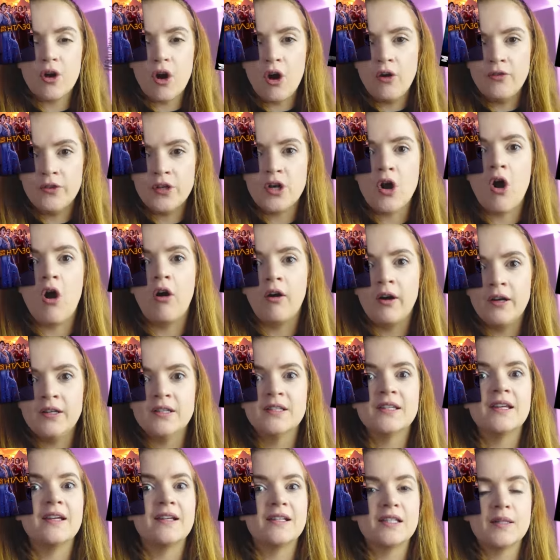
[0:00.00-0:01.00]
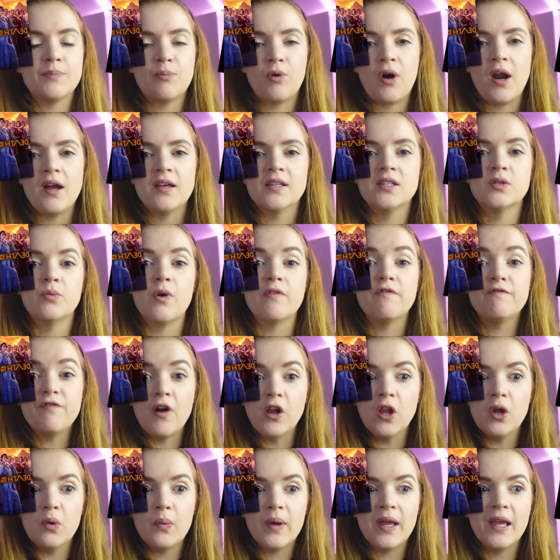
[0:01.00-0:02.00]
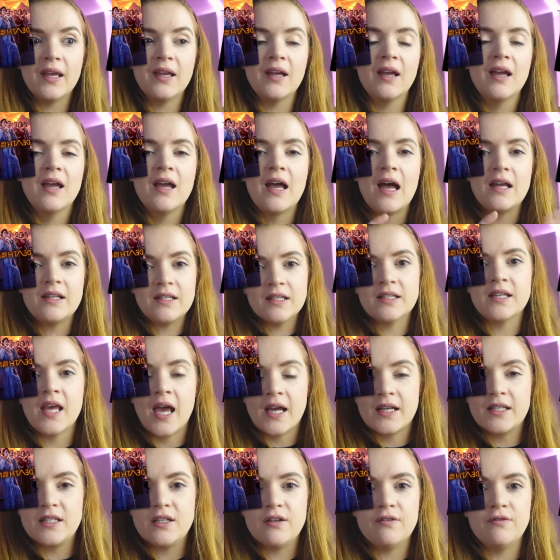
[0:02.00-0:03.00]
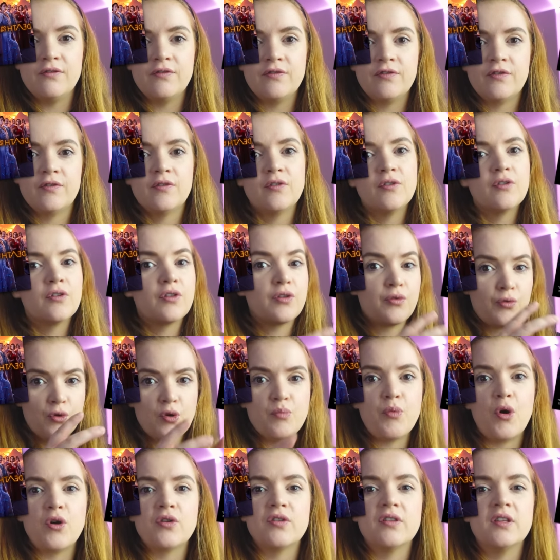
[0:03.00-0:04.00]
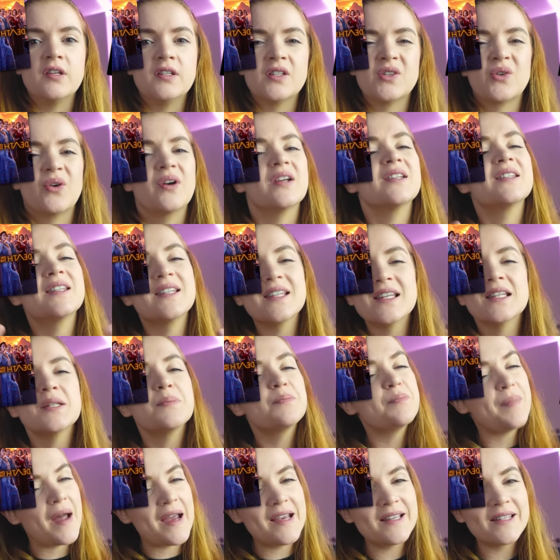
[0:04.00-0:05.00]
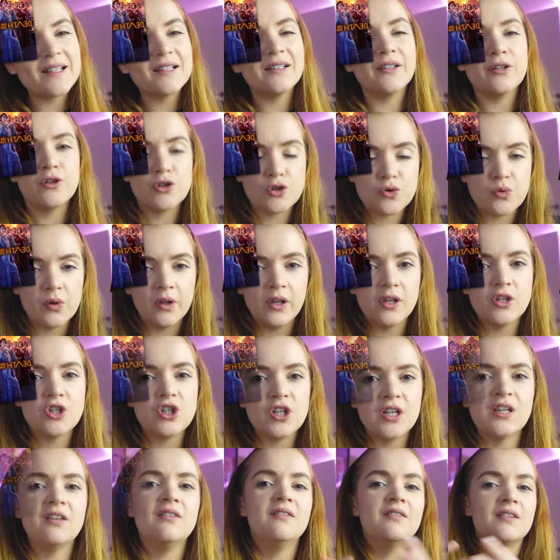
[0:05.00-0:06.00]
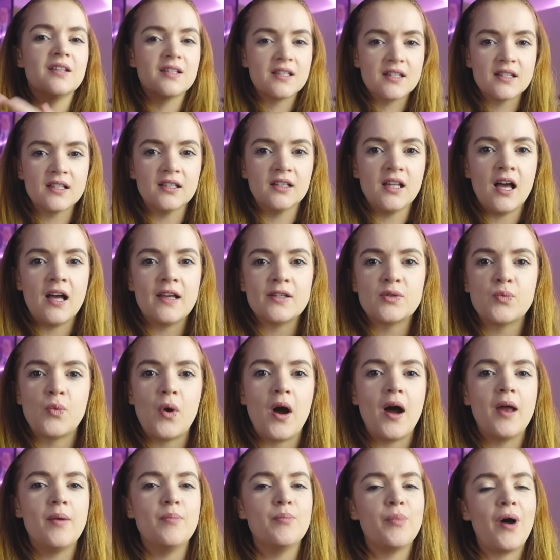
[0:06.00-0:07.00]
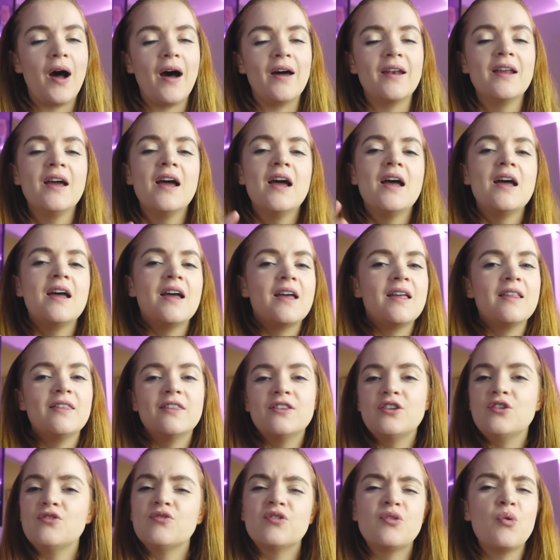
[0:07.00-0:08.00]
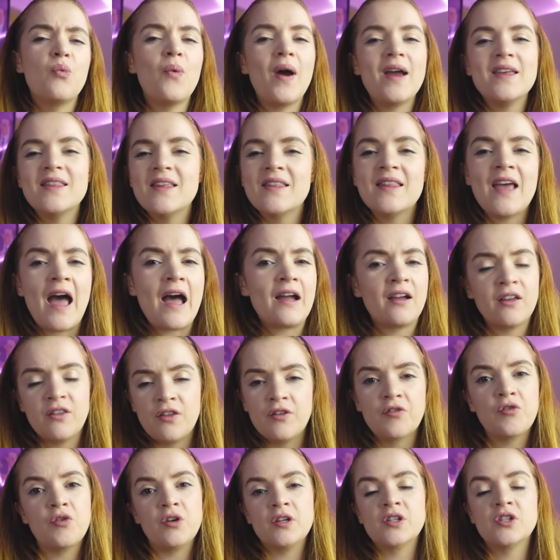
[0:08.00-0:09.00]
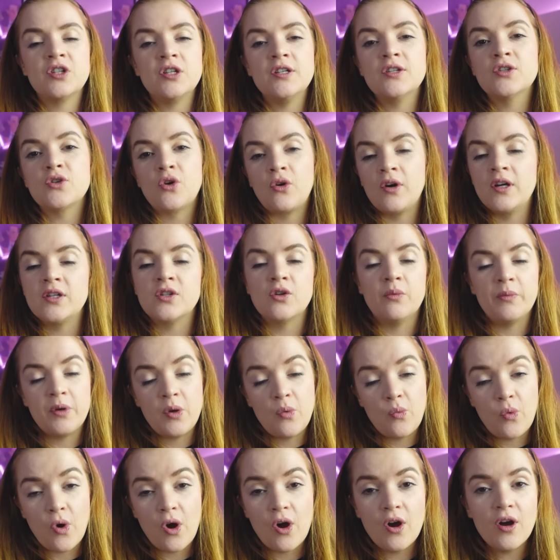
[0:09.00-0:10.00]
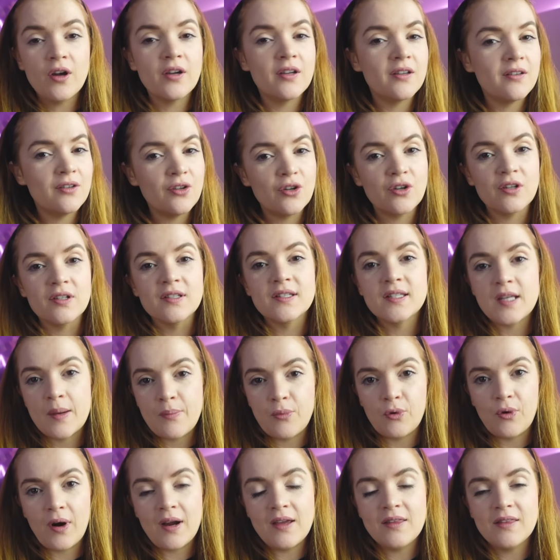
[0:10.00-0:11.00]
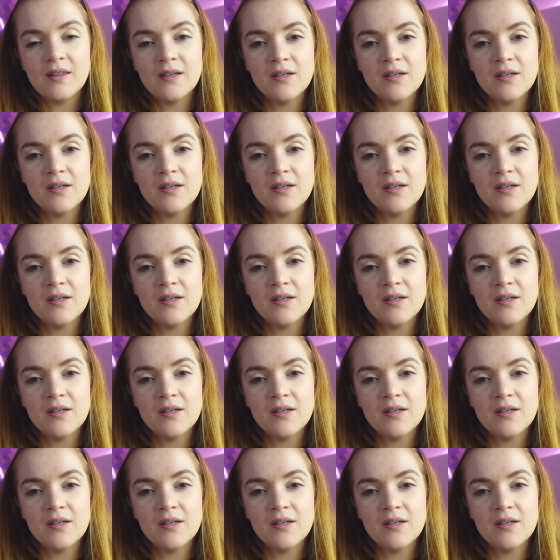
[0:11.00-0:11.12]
on the Orient Express. So we're following a detective through both of these stories. This is basically a trilogy. This is the last one, but the way that the Agatha Christie stories normally work, you can separate